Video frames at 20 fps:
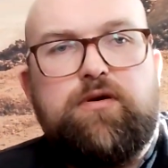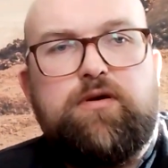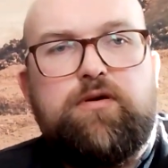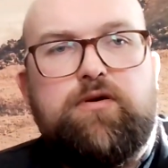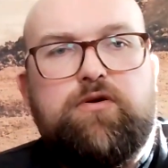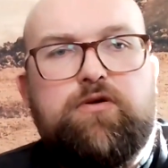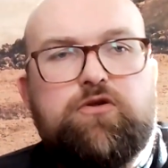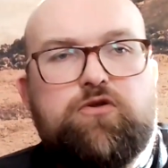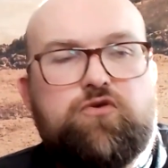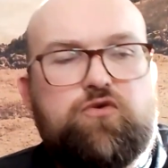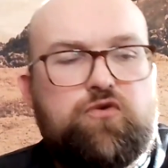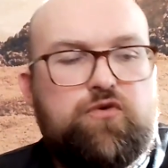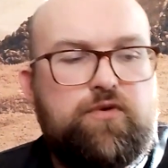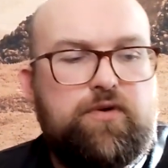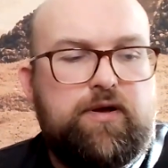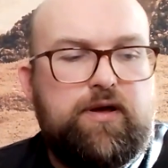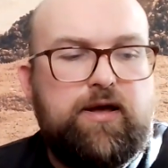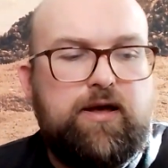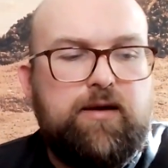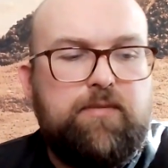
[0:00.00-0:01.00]

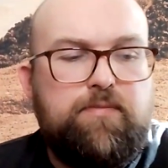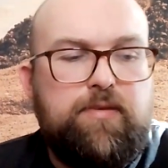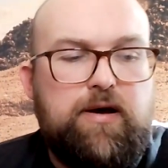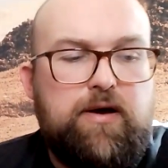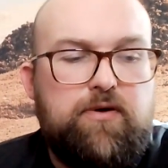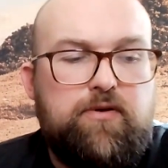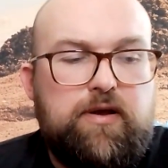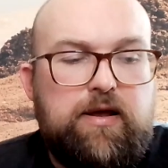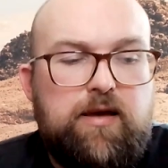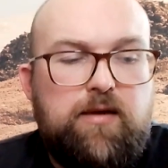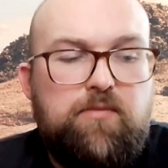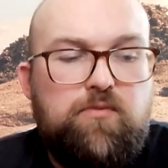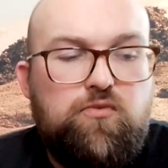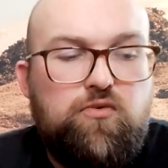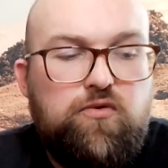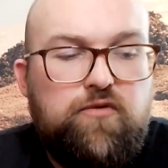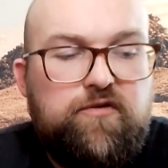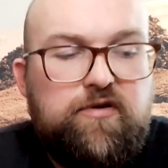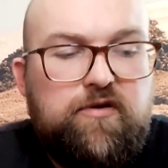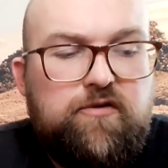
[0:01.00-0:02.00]
story about a
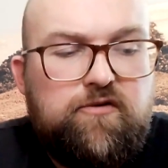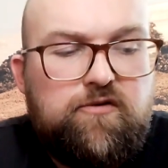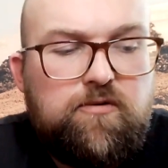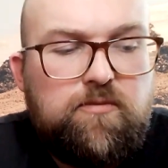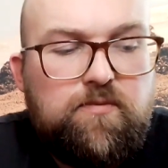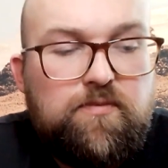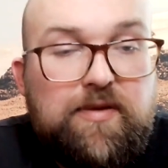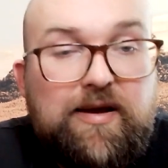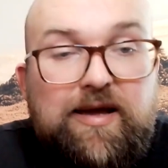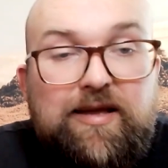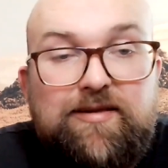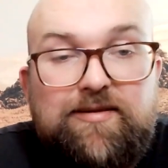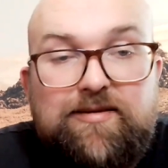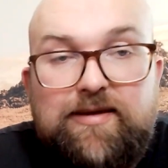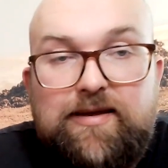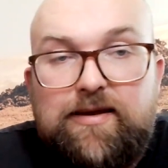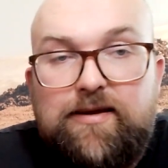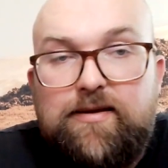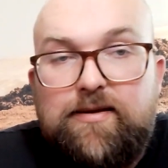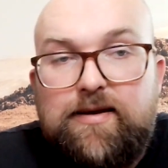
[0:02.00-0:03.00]
movie from
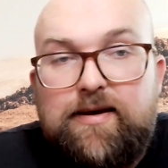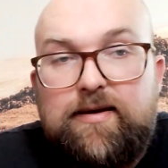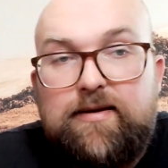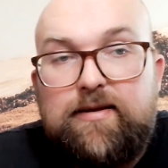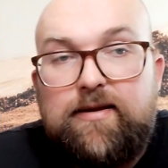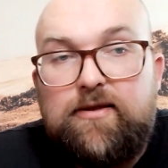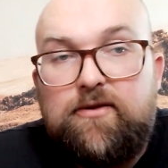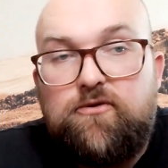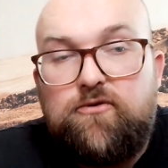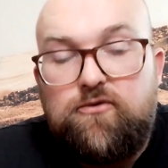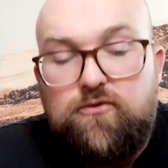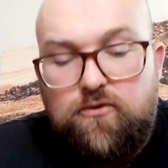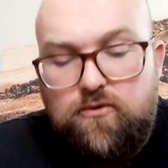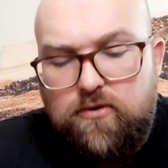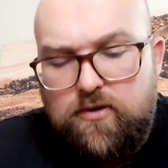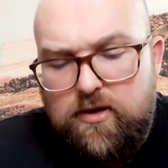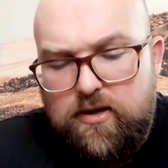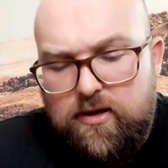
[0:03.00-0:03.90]
1992.